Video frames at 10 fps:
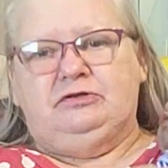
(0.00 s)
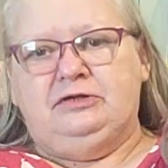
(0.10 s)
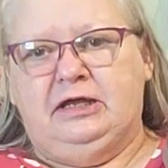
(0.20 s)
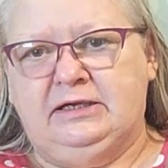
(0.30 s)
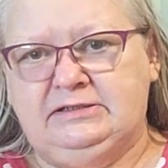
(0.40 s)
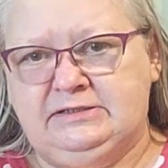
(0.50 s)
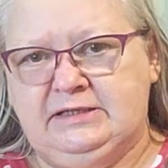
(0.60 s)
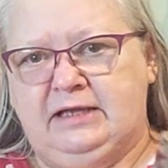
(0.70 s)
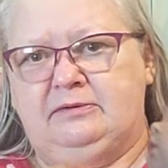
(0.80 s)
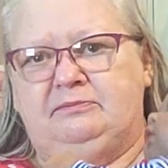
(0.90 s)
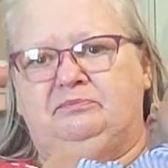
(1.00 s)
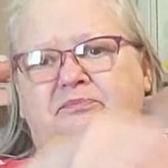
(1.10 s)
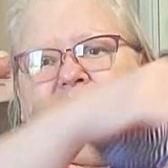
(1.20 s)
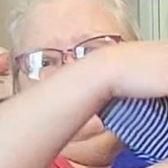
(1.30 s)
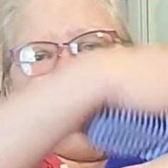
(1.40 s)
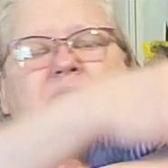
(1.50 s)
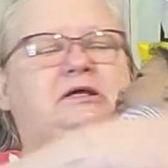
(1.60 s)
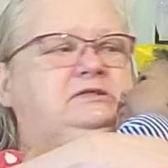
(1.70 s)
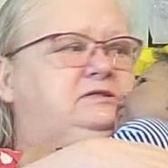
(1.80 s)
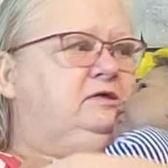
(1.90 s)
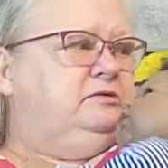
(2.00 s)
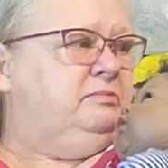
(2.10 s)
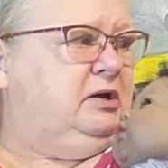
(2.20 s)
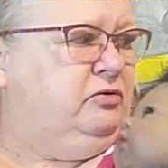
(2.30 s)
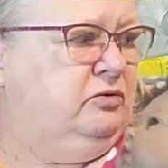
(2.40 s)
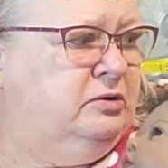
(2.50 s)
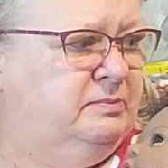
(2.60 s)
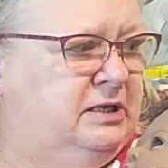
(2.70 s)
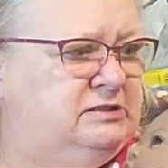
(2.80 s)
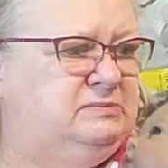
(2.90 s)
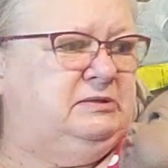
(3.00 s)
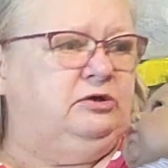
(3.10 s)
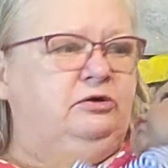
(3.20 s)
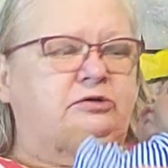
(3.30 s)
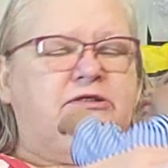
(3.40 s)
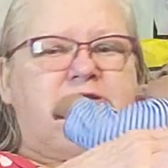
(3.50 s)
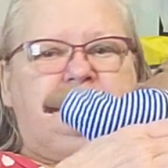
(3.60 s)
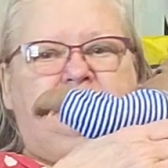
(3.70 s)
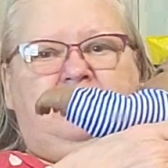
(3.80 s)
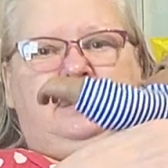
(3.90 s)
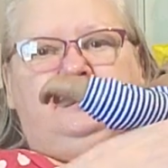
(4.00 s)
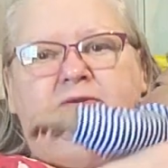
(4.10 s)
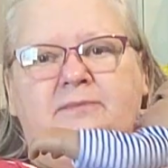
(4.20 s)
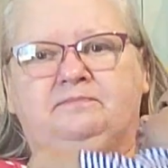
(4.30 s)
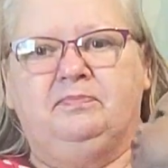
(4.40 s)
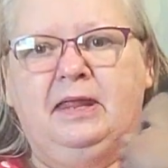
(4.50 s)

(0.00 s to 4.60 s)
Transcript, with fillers: few days, that, that place there in my arm has been hurting so bad that